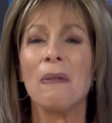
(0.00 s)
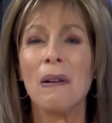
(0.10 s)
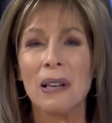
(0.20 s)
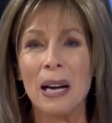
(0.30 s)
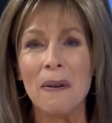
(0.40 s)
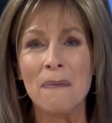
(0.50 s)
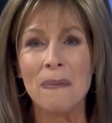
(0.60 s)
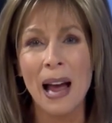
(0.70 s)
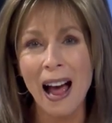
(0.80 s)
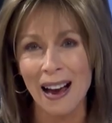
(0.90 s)
When we come
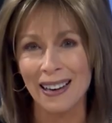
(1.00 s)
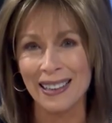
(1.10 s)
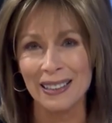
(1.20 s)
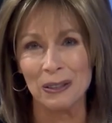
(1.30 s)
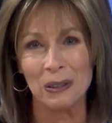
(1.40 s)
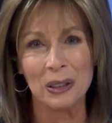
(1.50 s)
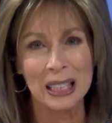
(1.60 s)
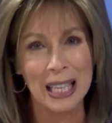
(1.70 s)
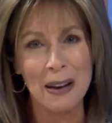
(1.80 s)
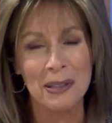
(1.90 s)
back,
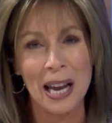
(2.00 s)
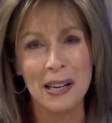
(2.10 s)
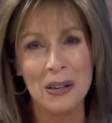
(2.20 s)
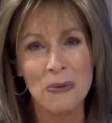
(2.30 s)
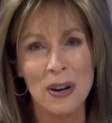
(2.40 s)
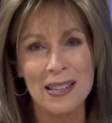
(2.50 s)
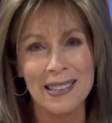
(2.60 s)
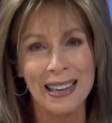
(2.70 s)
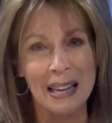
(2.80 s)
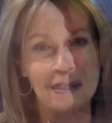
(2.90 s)
we'll have Sandy and friends
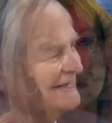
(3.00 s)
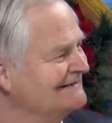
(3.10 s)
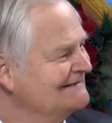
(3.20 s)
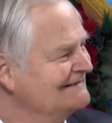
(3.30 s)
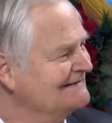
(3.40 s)
again.